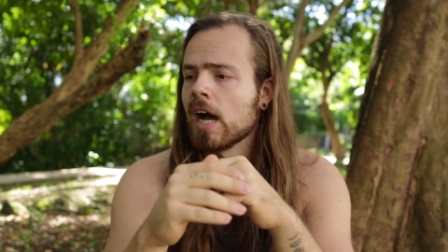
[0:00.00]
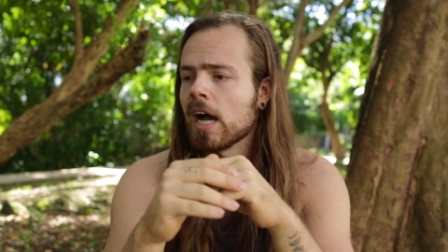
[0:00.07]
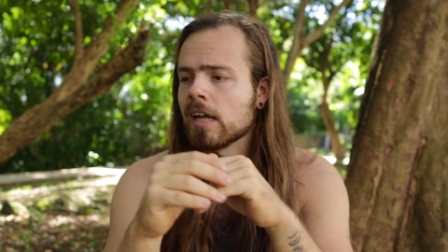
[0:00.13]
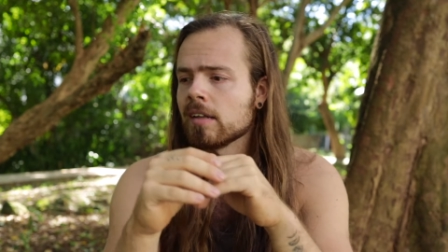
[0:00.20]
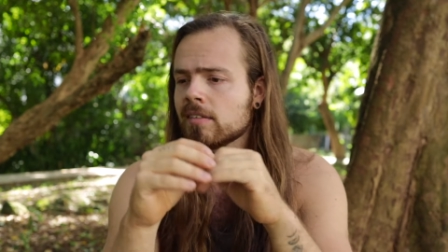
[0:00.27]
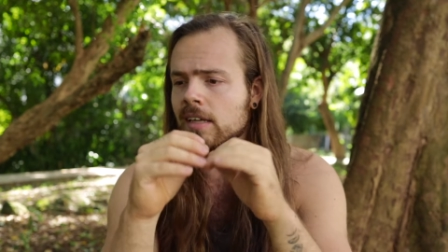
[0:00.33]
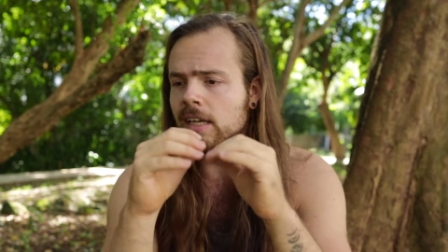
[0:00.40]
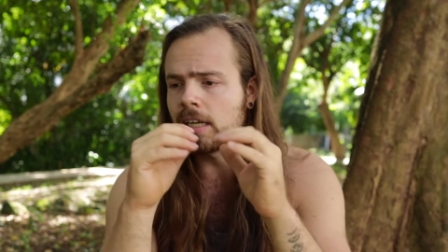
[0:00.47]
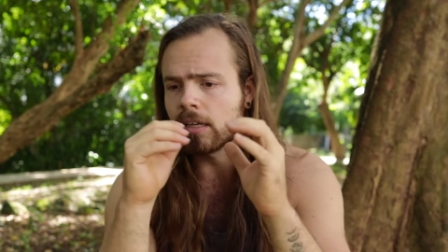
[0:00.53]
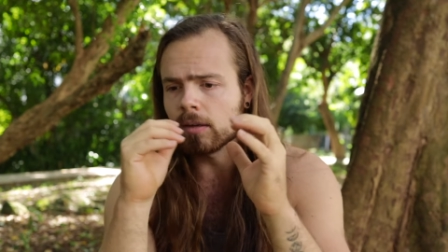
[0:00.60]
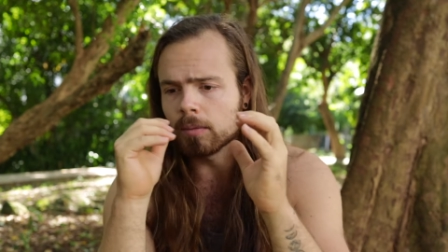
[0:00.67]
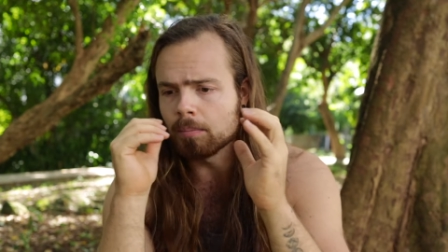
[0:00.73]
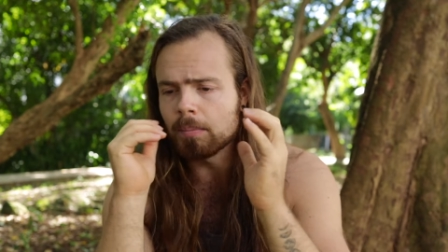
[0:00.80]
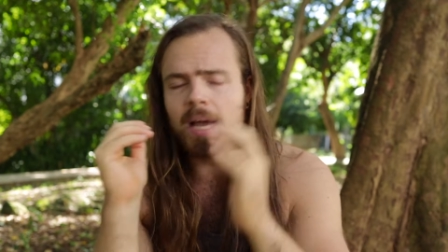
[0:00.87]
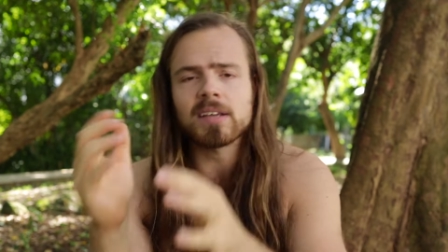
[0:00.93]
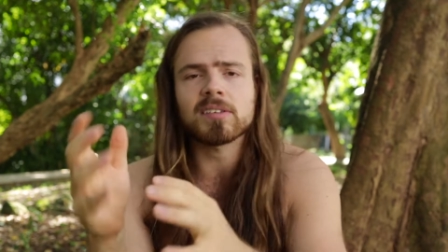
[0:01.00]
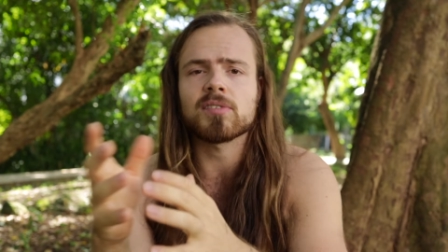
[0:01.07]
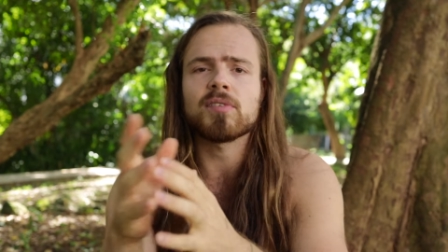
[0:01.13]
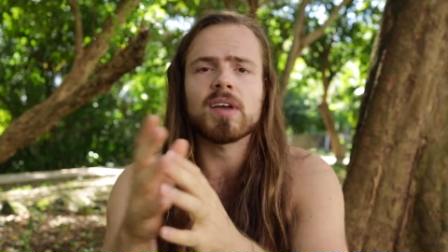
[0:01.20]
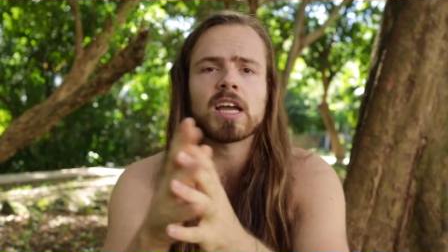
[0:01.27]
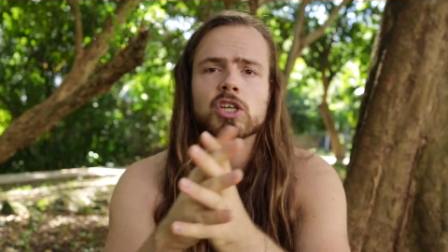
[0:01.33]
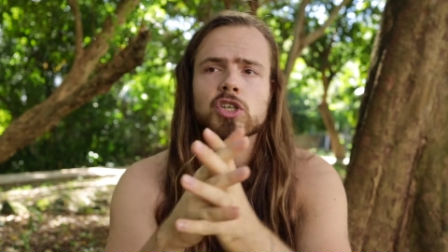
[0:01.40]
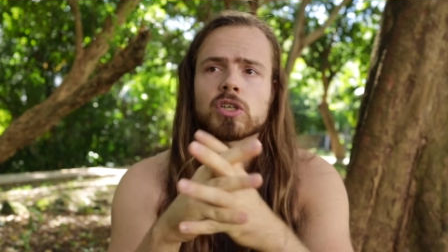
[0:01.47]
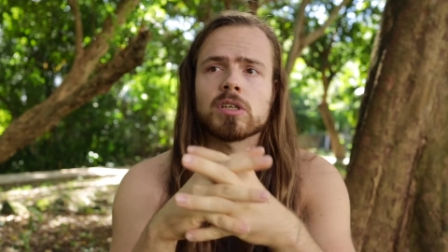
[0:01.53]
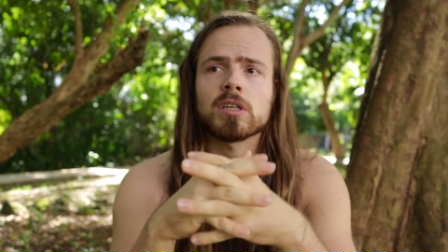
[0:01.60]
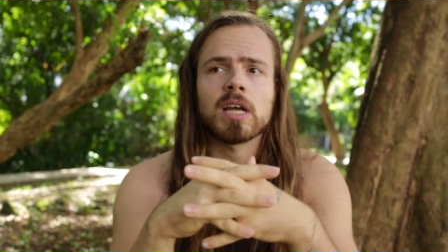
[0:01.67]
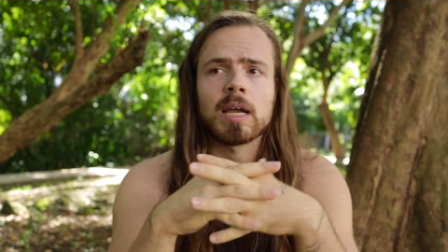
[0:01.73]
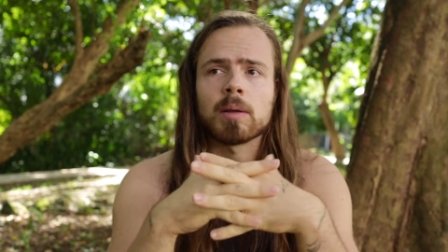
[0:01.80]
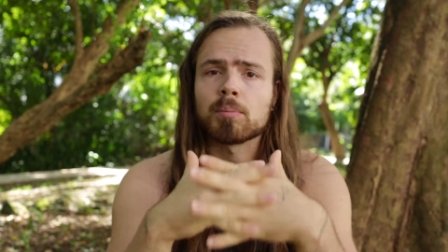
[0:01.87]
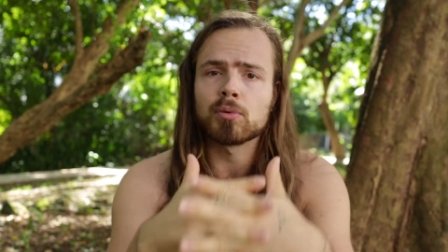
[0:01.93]
I take massive action,
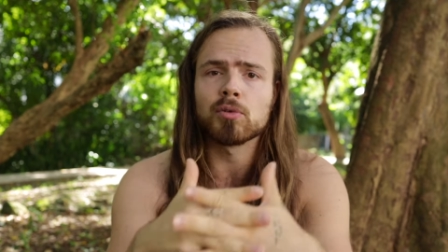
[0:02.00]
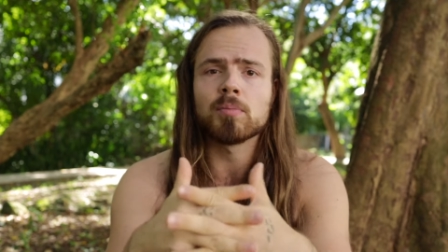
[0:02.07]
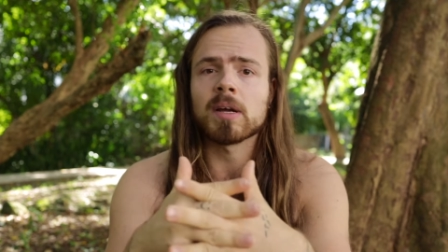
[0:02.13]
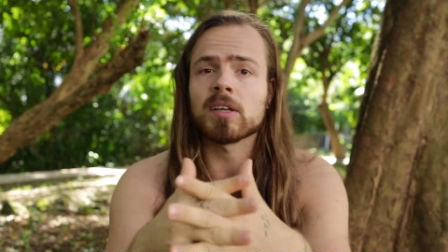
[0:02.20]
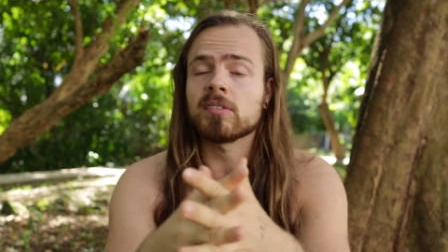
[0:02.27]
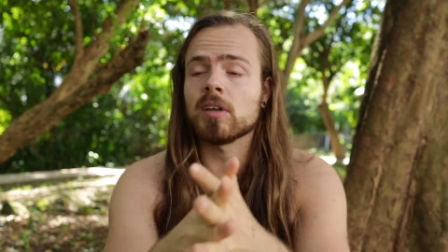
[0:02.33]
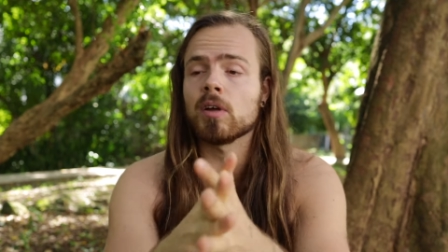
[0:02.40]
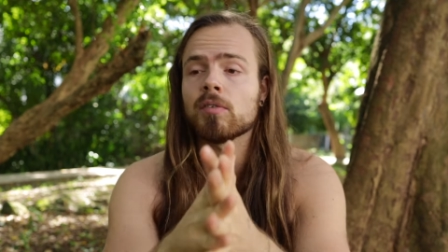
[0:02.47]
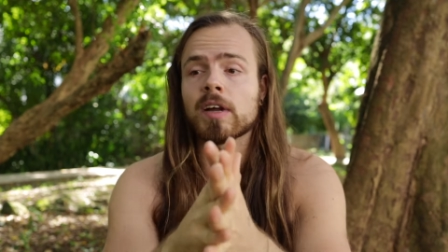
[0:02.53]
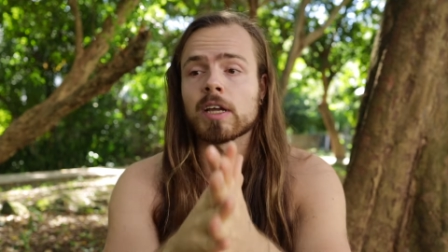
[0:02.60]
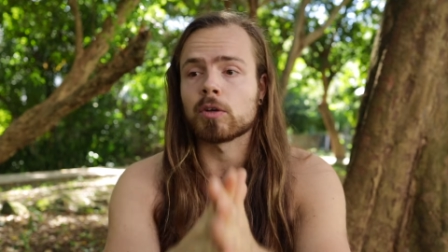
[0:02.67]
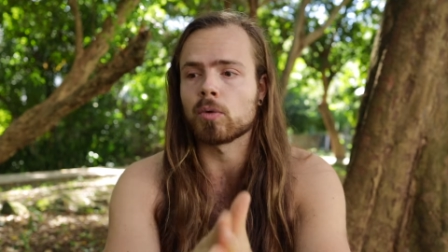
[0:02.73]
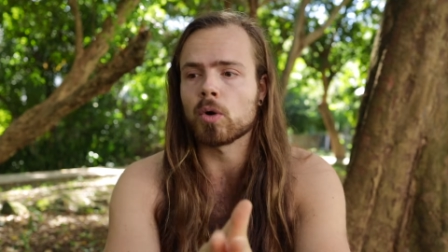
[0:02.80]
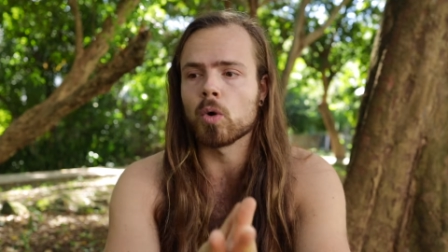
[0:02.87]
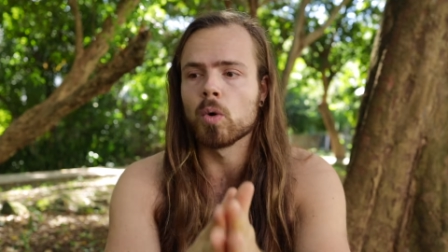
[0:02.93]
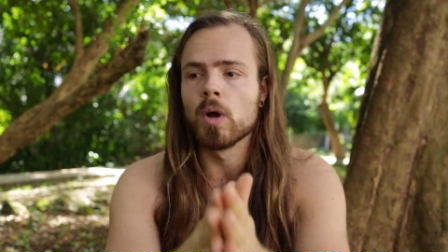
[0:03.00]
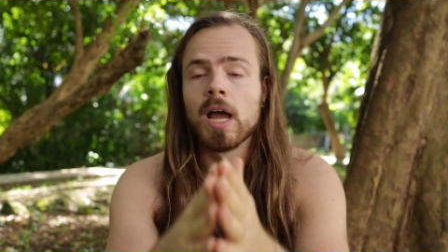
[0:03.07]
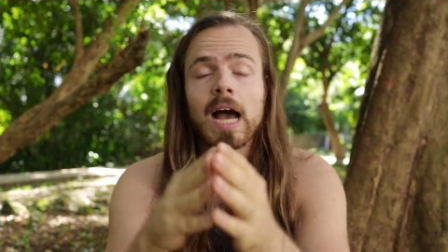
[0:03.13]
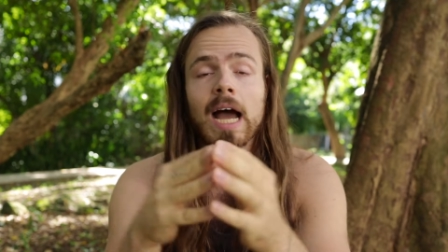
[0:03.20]
I improve myself, I grow,